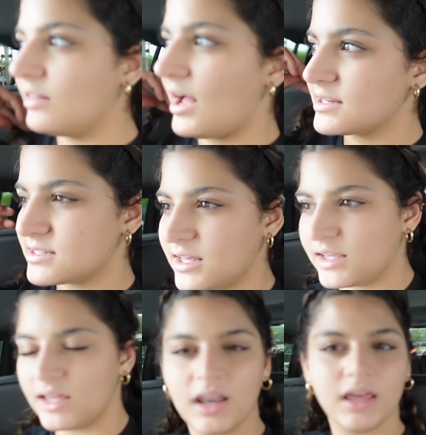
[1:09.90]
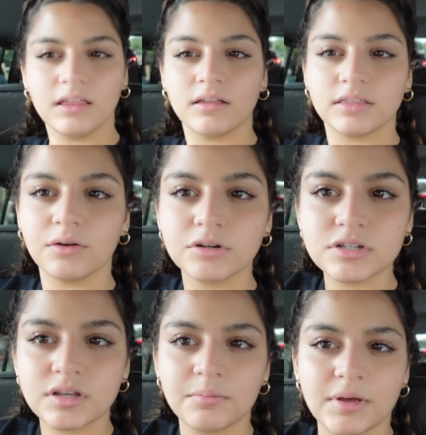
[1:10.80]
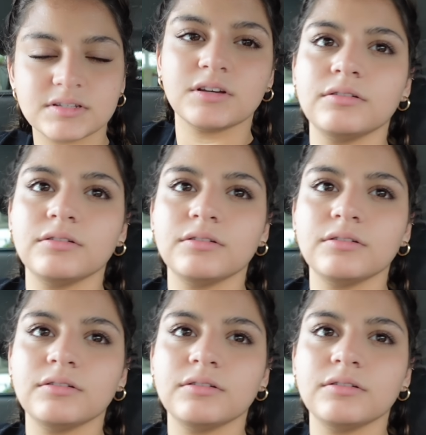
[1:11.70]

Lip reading: last like inning, like they were just like messing